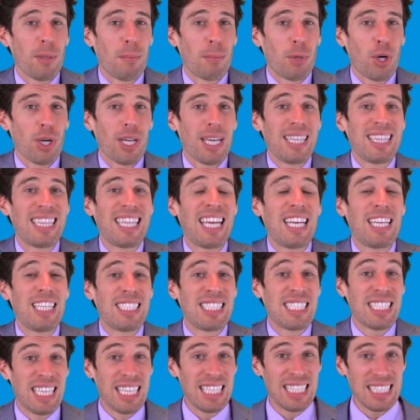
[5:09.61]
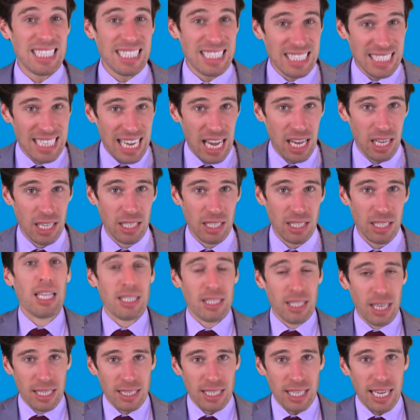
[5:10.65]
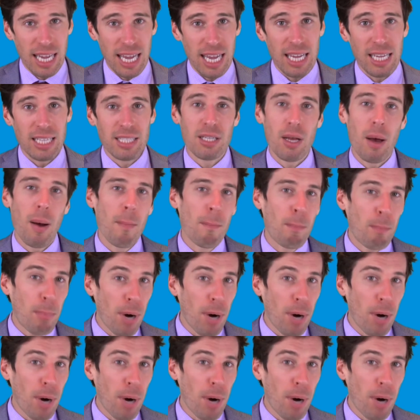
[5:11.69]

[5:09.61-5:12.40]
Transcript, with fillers: on the market that it's going to sell. That's not the case.